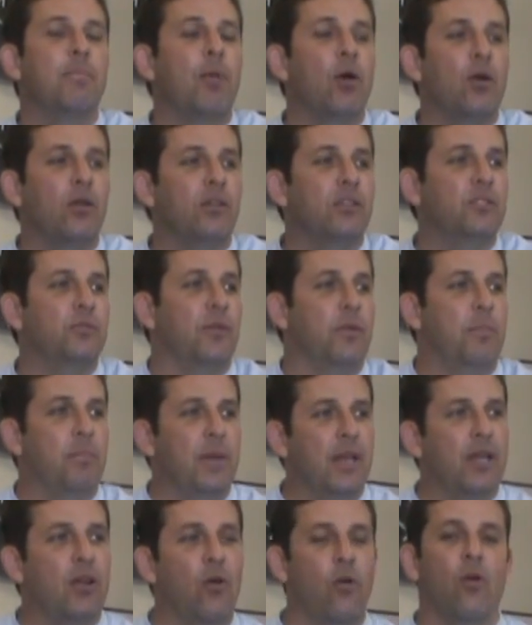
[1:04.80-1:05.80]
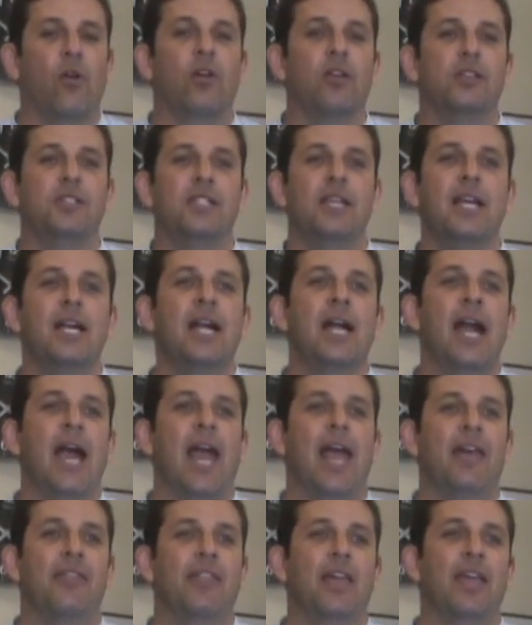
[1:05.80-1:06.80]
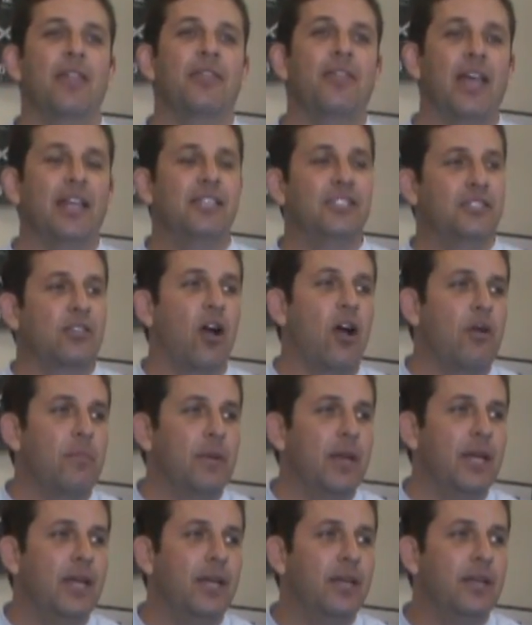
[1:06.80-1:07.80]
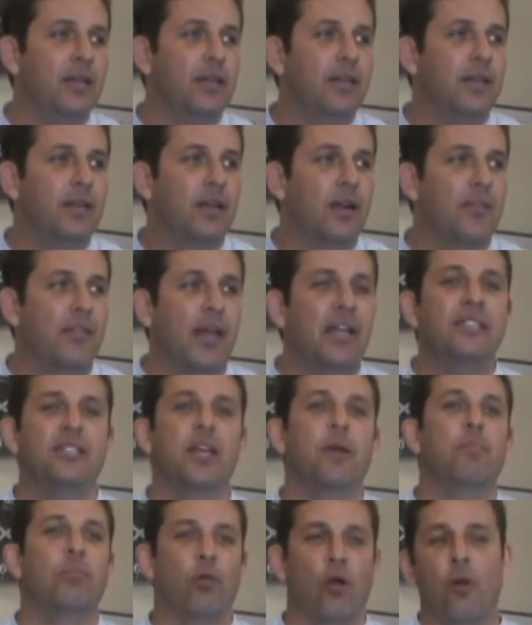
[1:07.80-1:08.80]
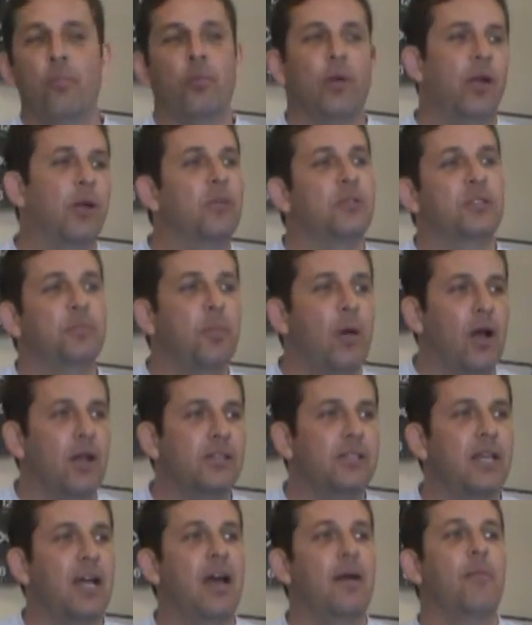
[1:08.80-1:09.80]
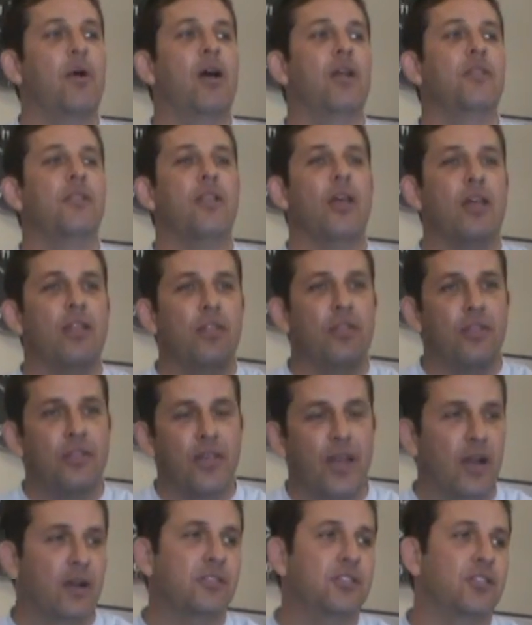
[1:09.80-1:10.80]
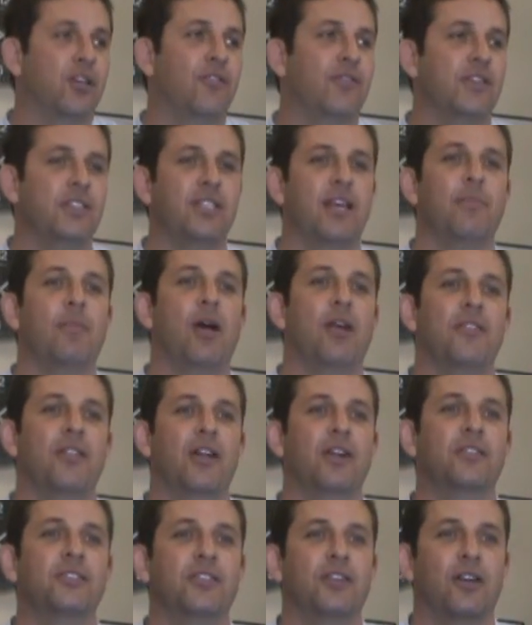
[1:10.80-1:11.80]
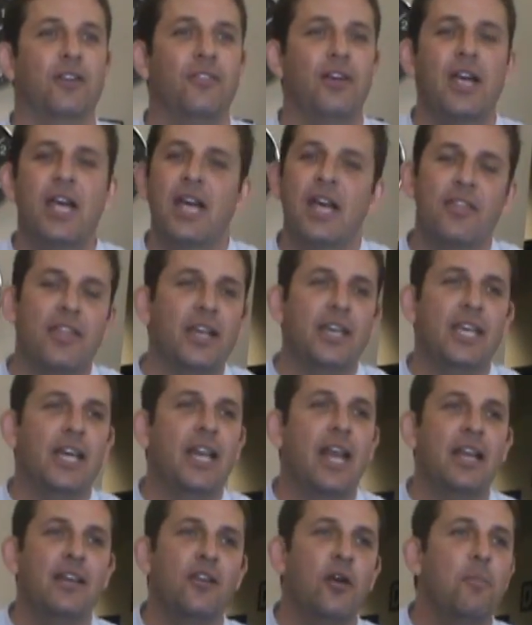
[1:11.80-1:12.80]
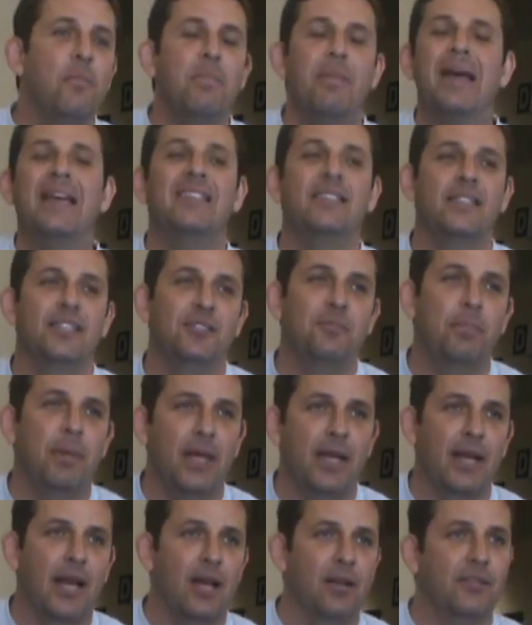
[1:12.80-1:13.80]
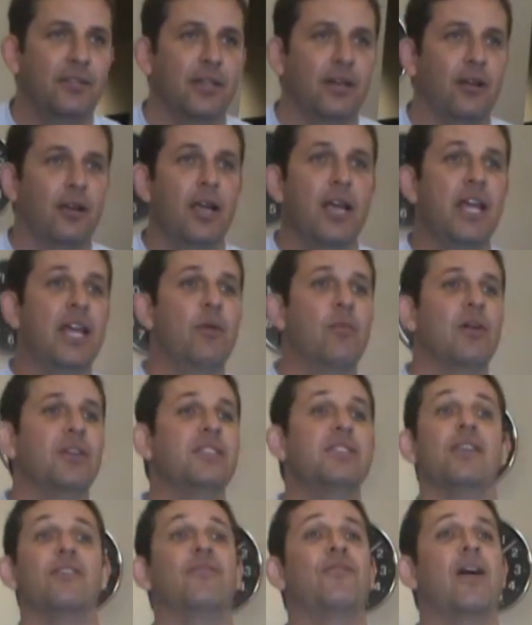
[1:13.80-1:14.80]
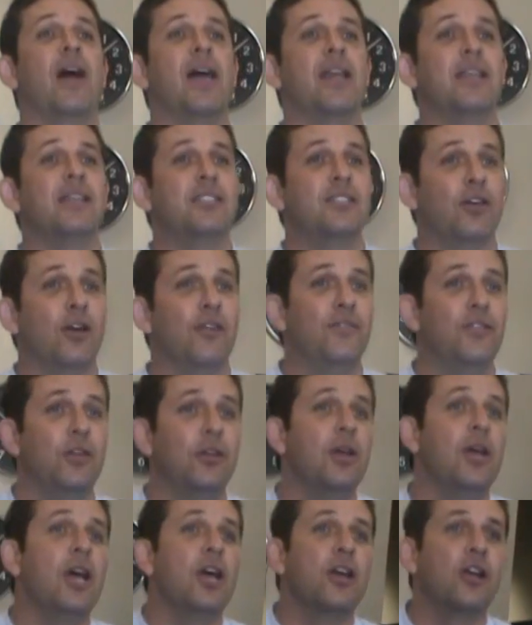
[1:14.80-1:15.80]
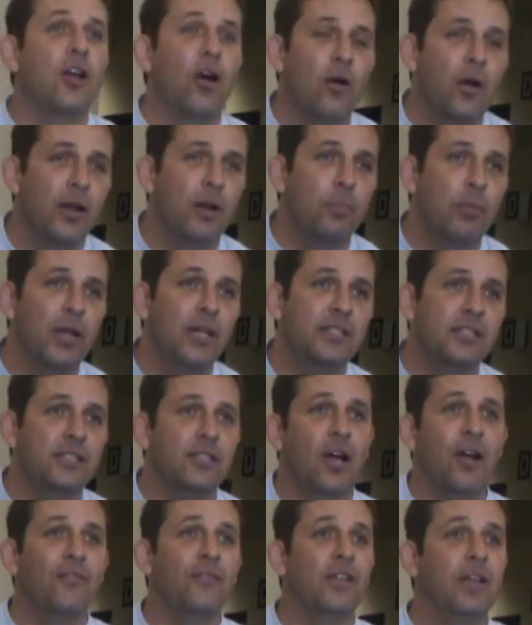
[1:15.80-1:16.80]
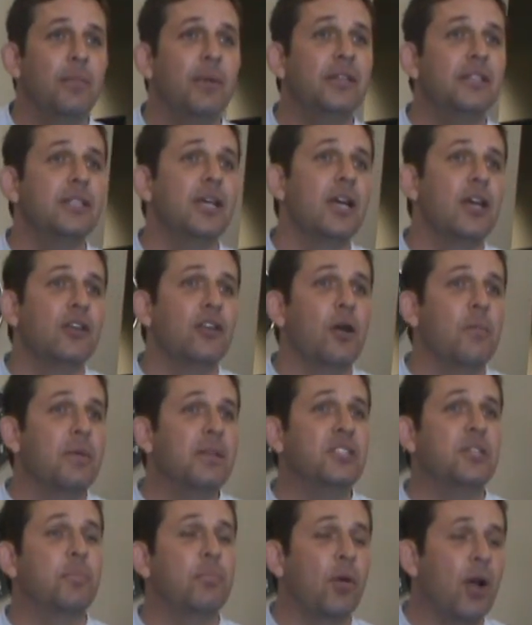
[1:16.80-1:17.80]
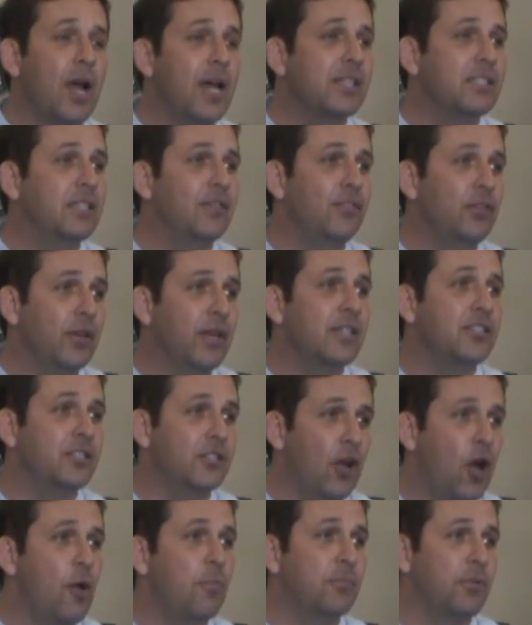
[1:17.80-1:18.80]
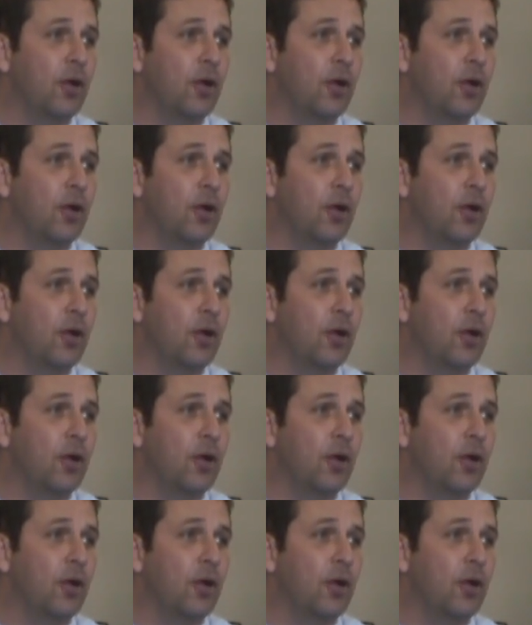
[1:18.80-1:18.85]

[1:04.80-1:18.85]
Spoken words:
bulls with big horns, and then they stomp me, that's the appropriate response. I'm on their surface, I'm on their turf. That kid had no business being out there. He wasn't invited, so if you go in a place that's off limits, don't be surprised if you get stomped